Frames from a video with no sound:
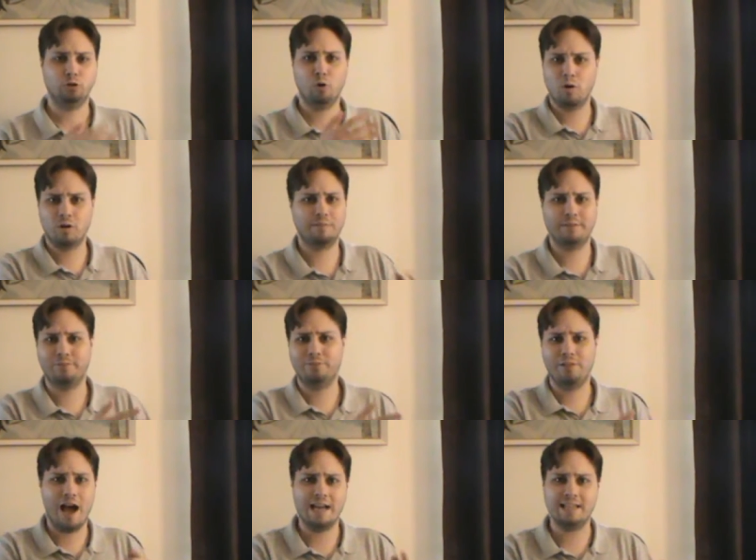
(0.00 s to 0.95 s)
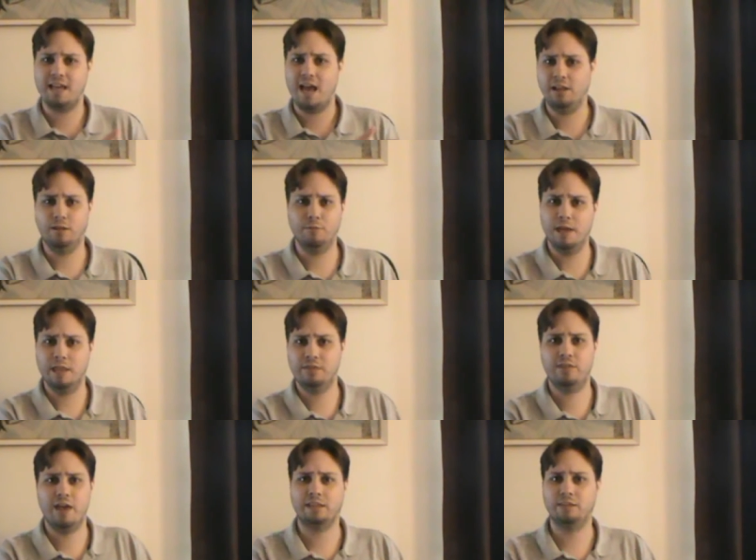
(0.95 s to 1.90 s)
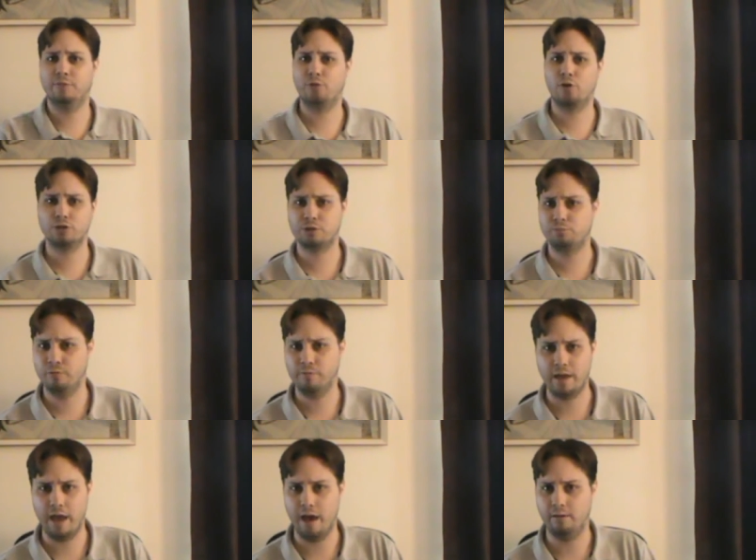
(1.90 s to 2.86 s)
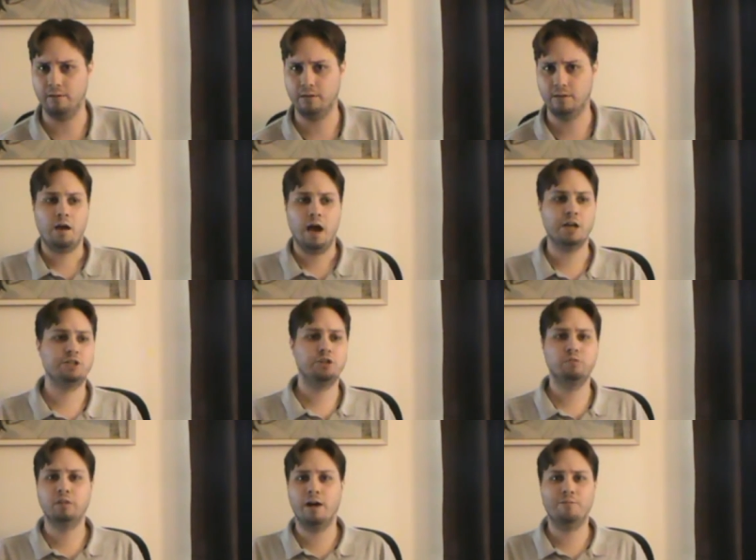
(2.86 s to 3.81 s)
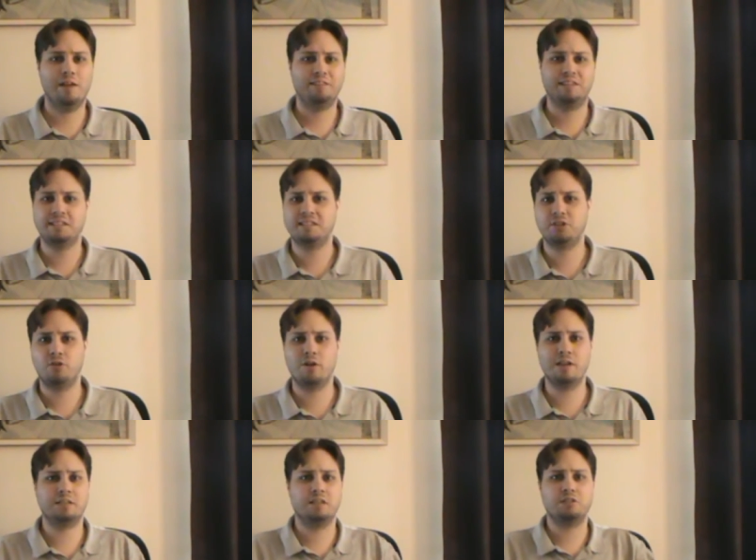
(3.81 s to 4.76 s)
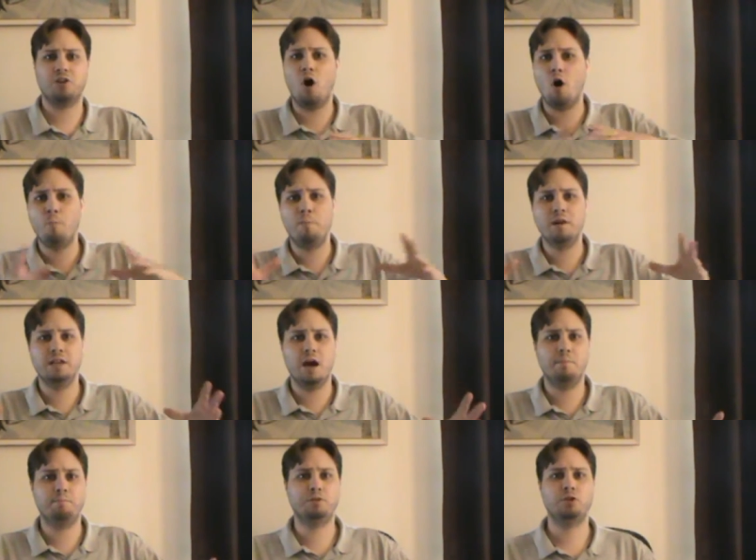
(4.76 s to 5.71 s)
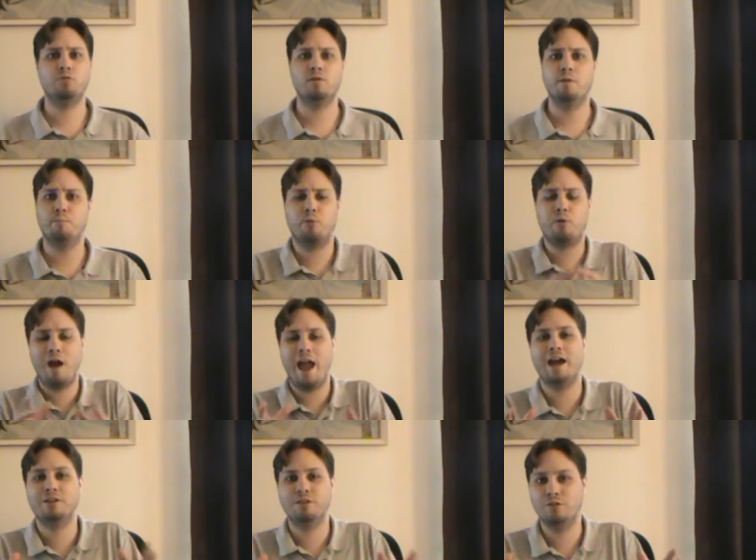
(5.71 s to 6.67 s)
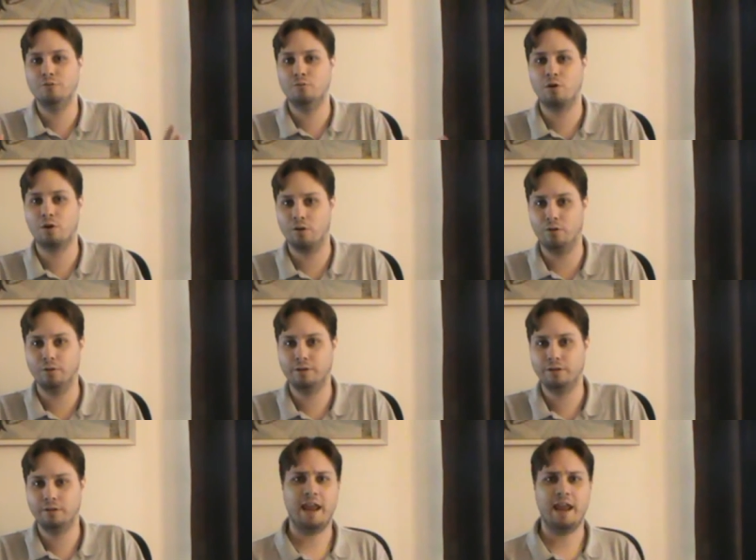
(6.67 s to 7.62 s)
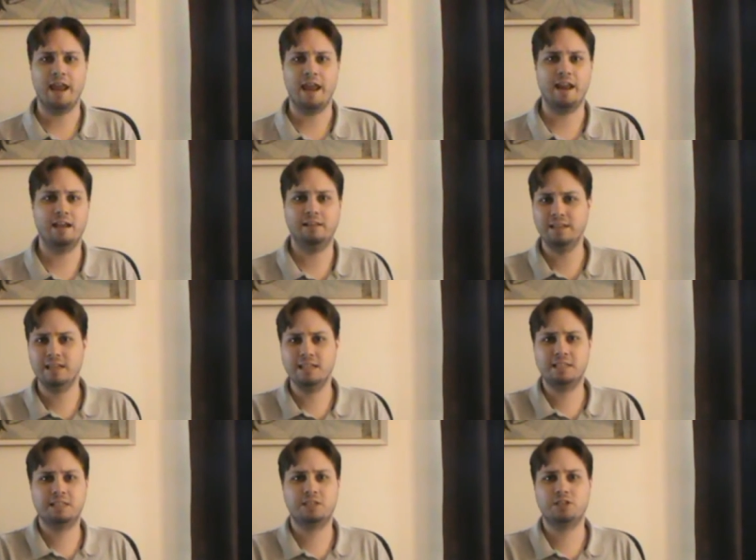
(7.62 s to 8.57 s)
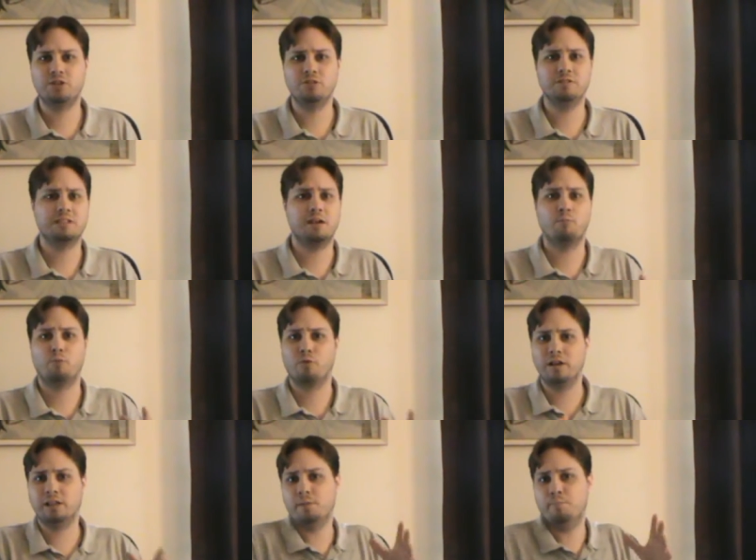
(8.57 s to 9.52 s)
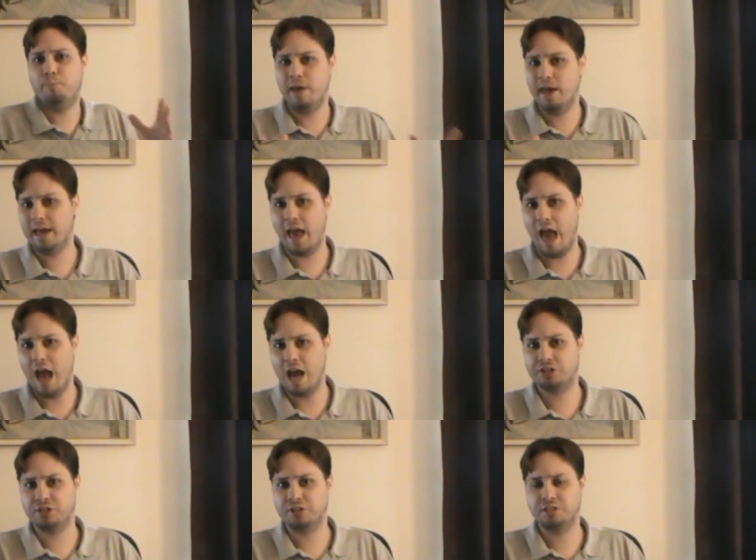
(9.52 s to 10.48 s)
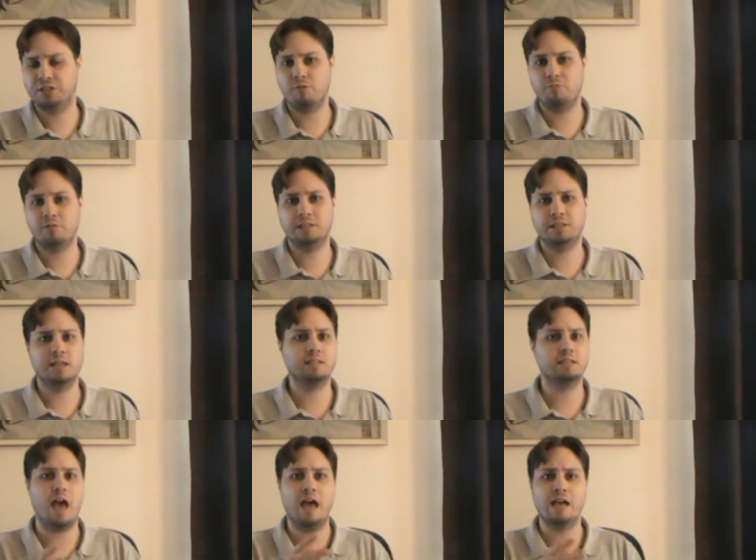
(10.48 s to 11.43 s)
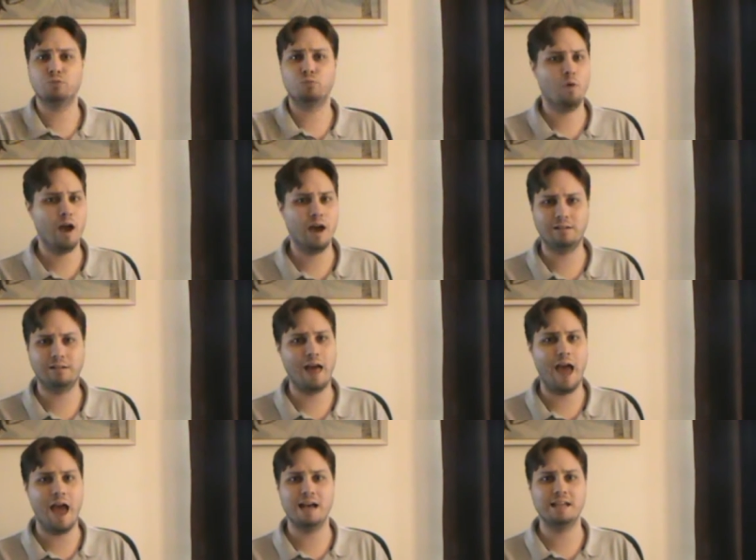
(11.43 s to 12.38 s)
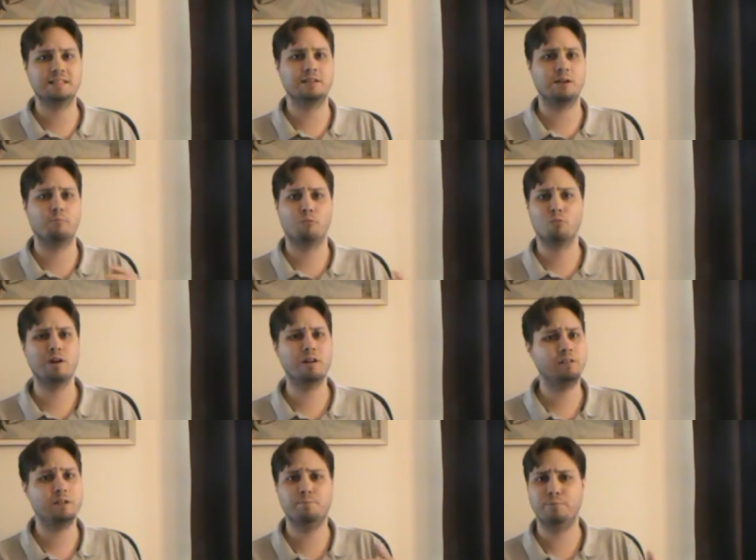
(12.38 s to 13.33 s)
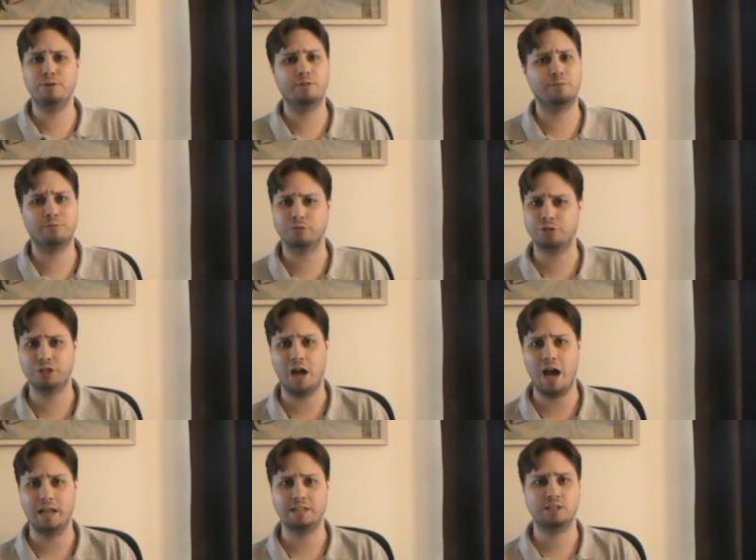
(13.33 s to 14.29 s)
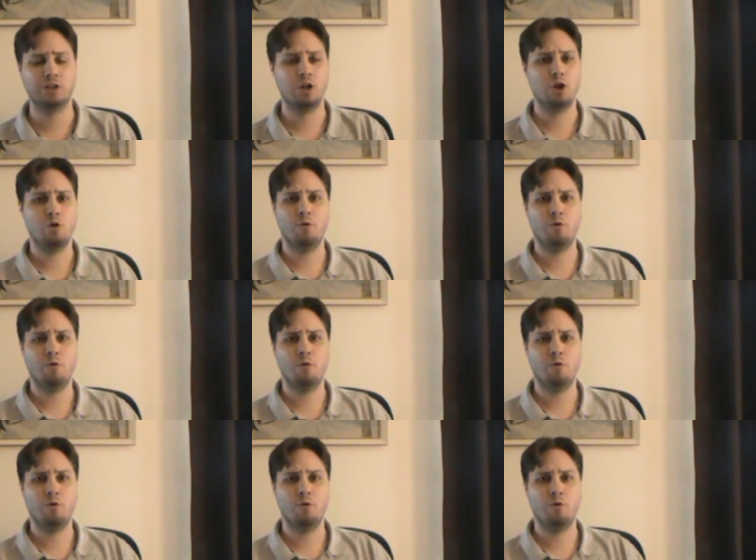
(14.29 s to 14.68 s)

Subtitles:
Lord of the Flies element that the first movie had. I do love that this series has opened up to a brand new world, and it leads to some really big action sequences as well as some really beautiful shots